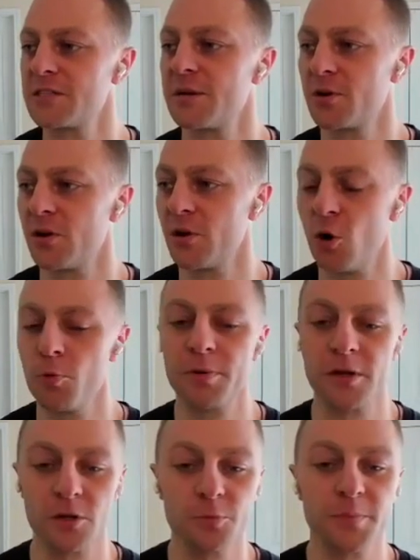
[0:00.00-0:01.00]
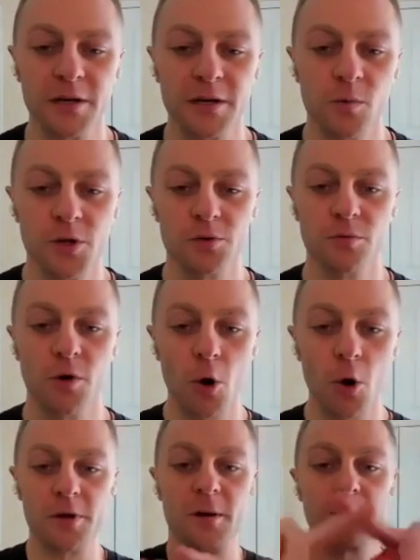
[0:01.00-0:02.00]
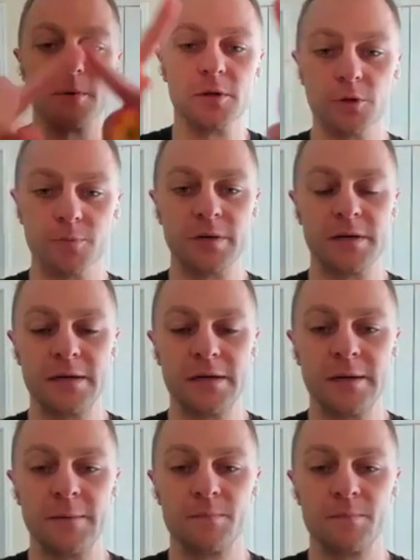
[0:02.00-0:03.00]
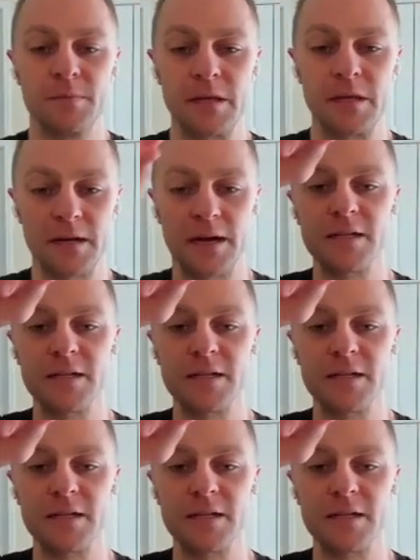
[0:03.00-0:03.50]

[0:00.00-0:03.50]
concept called open looping where you open up a loop in a